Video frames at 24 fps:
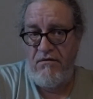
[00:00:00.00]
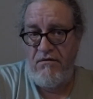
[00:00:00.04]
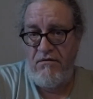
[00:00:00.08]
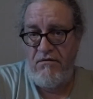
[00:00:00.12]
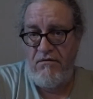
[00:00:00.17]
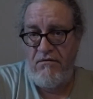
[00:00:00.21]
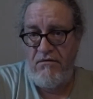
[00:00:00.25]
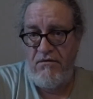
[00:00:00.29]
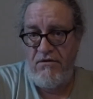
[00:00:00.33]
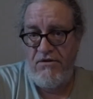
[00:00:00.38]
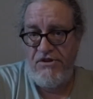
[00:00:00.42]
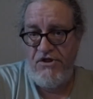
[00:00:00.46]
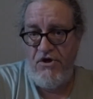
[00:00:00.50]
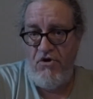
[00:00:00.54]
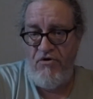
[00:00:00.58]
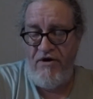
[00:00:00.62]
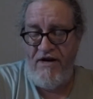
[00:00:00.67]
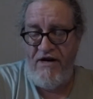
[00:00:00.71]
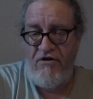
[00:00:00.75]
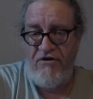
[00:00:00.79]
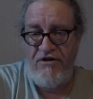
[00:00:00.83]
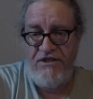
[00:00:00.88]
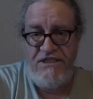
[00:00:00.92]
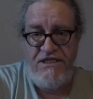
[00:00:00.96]
there's no
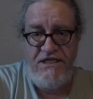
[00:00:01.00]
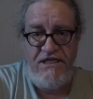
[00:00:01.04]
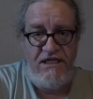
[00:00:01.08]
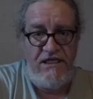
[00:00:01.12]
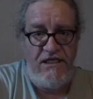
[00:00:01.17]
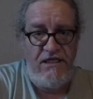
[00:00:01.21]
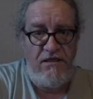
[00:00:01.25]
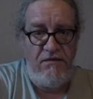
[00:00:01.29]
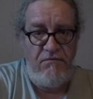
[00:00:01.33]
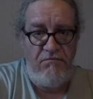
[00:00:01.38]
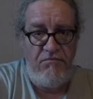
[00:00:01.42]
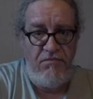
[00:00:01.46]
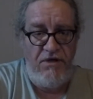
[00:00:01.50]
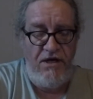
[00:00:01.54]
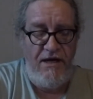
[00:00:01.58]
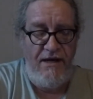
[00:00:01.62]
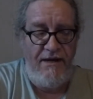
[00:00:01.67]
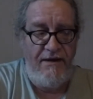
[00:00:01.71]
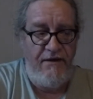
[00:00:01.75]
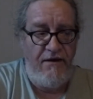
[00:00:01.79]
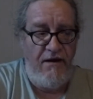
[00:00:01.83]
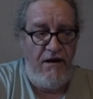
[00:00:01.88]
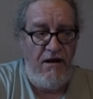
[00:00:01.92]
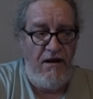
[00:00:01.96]
guarantee, but
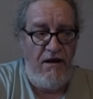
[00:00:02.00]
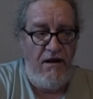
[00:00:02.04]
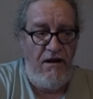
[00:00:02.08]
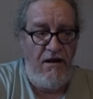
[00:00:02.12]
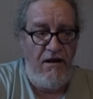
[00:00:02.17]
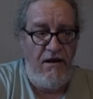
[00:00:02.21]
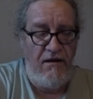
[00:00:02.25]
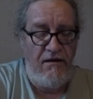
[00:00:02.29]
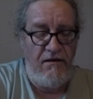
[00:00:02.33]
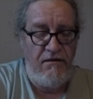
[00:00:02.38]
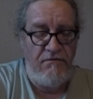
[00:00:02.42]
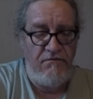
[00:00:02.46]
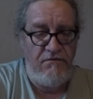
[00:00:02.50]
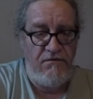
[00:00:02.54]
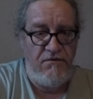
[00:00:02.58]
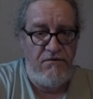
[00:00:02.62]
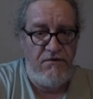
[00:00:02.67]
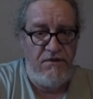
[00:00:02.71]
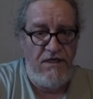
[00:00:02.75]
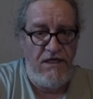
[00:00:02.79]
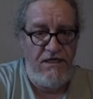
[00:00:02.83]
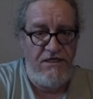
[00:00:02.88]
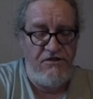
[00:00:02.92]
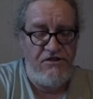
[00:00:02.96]

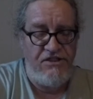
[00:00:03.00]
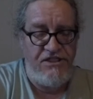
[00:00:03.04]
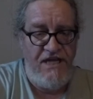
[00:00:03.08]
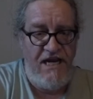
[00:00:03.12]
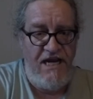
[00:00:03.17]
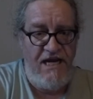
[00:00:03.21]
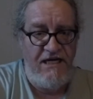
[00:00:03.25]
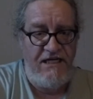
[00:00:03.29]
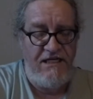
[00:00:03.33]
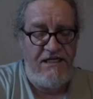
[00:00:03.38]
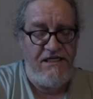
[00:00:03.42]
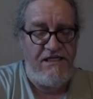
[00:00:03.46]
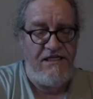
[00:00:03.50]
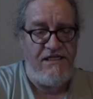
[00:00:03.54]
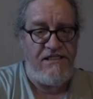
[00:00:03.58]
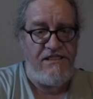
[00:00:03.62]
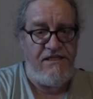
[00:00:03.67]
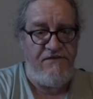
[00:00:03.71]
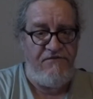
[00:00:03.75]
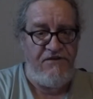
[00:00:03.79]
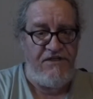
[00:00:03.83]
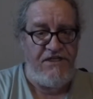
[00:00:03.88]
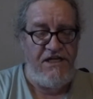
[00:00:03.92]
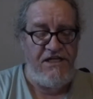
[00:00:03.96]
the understanding is
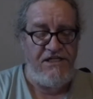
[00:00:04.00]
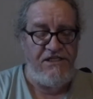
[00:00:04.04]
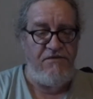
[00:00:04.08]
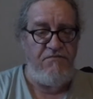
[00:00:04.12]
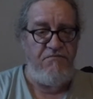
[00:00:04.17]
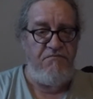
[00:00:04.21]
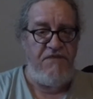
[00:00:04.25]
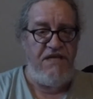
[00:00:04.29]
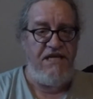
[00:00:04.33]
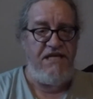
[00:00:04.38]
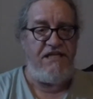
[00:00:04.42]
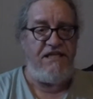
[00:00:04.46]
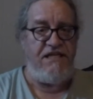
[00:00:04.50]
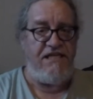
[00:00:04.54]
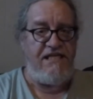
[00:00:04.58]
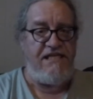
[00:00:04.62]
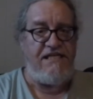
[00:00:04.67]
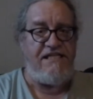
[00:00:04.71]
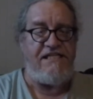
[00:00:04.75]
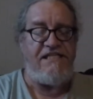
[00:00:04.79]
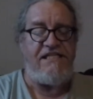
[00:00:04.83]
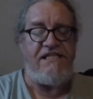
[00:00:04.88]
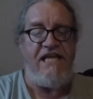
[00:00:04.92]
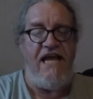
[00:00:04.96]
if it doesn't meet
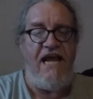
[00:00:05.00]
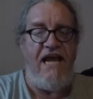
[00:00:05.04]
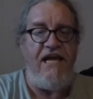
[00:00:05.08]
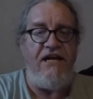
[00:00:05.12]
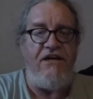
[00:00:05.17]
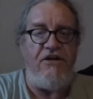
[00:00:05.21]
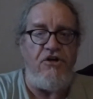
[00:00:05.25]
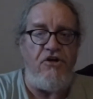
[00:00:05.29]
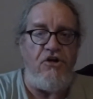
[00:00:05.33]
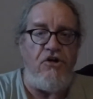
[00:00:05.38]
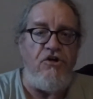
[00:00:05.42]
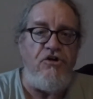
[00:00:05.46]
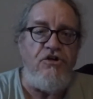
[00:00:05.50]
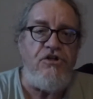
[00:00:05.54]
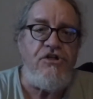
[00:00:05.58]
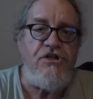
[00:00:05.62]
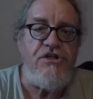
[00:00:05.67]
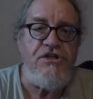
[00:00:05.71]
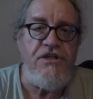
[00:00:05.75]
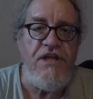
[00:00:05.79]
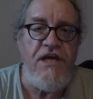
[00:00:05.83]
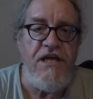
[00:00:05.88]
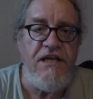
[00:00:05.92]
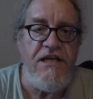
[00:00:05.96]
these
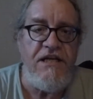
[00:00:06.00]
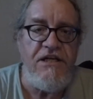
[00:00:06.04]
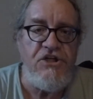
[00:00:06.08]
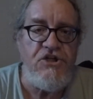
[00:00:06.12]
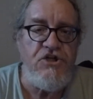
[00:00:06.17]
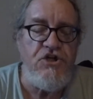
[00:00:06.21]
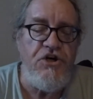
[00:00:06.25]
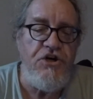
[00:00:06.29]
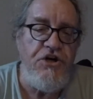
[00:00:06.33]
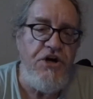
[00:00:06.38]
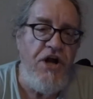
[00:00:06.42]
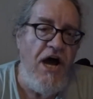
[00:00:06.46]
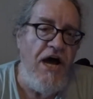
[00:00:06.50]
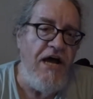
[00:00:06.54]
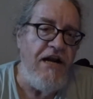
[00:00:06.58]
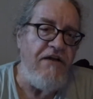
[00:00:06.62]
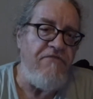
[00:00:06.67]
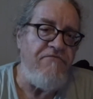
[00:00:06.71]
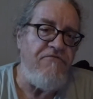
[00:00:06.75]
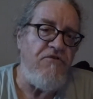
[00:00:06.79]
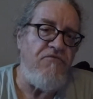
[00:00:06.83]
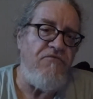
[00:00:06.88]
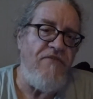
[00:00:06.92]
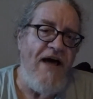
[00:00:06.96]
standards, then it should not
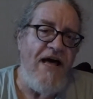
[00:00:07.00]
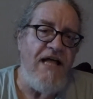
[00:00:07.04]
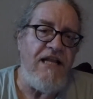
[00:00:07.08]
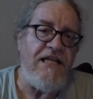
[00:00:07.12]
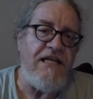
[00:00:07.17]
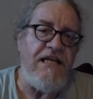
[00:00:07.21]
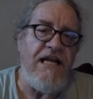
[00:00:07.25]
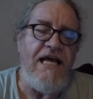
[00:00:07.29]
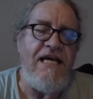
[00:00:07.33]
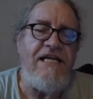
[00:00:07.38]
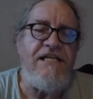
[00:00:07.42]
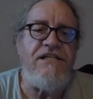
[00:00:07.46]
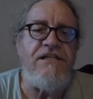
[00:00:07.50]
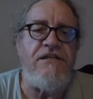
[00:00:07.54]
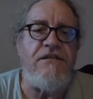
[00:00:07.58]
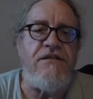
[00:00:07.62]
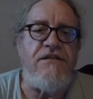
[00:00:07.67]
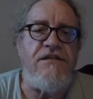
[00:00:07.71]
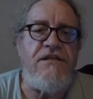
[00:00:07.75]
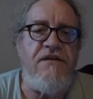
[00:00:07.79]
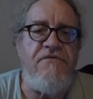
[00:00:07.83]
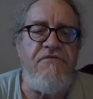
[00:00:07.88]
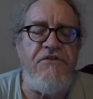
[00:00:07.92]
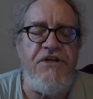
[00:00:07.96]
have a valid
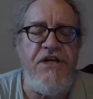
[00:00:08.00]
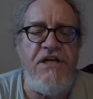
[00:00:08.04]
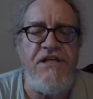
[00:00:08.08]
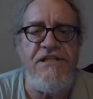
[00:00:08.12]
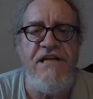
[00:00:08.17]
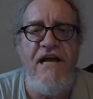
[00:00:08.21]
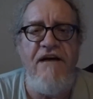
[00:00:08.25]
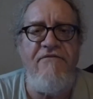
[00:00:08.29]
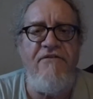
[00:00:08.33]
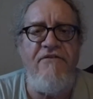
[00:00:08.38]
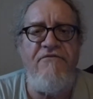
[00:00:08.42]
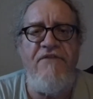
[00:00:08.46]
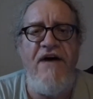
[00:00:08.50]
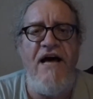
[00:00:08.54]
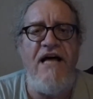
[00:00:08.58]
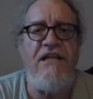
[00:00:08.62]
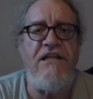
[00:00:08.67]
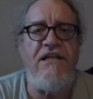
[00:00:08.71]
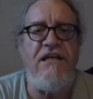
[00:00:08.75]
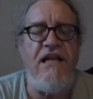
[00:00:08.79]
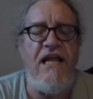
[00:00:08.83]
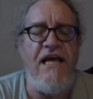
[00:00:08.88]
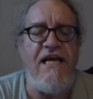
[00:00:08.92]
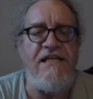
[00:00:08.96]
license. If it doesn't have a
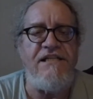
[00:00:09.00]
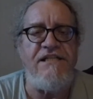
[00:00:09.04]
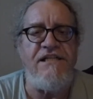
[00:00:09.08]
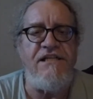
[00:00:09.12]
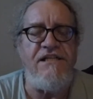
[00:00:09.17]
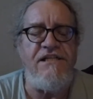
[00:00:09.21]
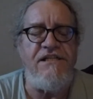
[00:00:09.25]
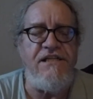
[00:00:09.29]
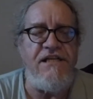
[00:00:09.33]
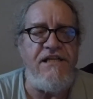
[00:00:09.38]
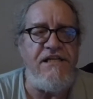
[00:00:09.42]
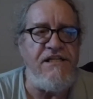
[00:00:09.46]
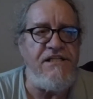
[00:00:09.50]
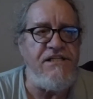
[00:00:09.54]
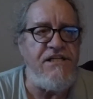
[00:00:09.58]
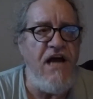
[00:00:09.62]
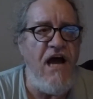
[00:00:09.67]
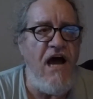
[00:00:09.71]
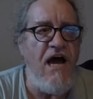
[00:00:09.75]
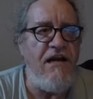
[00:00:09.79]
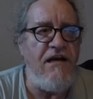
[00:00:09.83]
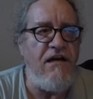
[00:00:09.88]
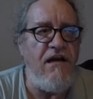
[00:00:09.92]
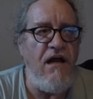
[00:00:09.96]
valid license, it is
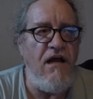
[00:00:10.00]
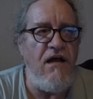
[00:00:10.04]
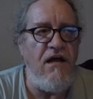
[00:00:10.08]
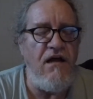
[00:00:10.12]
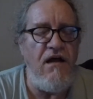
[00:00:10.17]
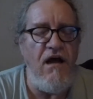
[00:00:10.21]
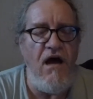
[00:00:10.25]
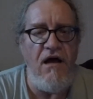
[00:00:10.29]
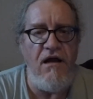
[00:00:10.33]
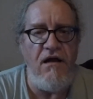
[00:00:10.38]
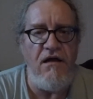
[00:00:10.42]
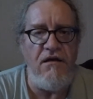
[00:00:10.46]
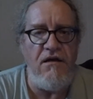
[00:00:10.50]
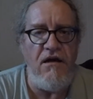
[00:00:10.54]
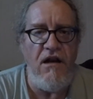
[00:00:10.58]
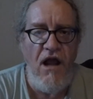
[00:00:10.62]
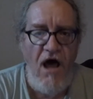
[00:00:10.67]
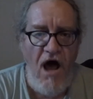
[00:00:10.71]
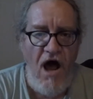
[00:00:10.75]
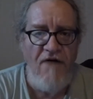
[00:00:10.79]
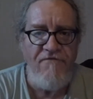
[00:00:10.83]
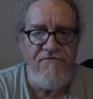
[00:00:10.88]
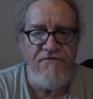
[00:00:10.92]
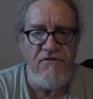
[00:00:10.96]
not a
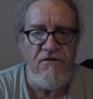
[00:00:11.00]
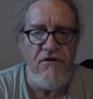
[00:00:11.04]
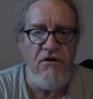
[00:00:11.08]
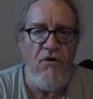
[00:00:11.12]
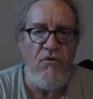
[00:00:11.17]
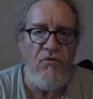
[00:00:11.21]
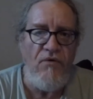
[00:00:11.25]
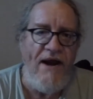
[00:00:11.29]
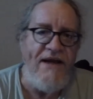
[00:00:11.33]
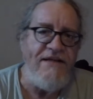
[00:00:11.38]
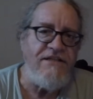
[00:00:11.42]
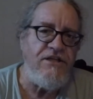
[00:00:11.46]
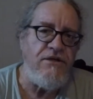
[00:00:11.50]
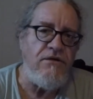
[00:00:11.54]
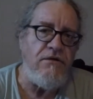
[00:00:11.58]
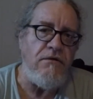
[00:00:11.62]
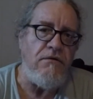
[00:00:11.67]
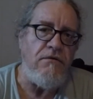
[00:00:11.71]
lawful rental.